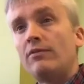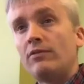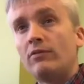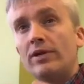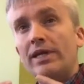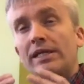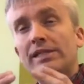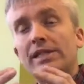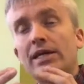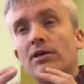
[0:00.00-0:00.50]

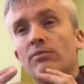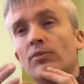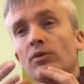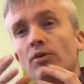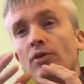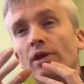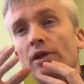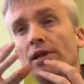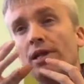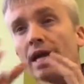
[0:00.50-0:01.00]
for
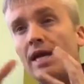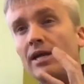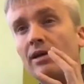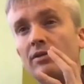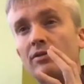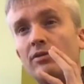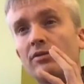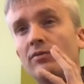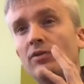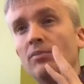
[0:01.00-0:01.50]
example, the
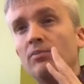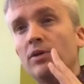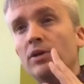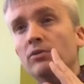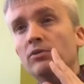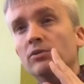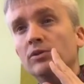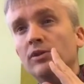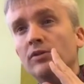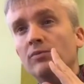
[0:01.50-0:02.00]
length of the
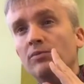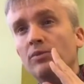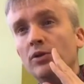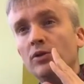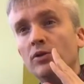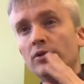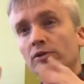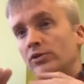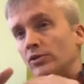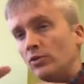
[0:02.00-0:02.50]
bills of
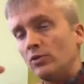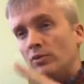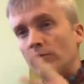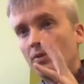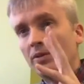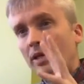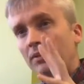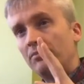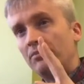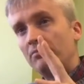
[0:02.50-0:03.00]
birds or
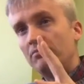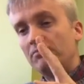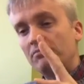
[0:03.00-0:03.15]
their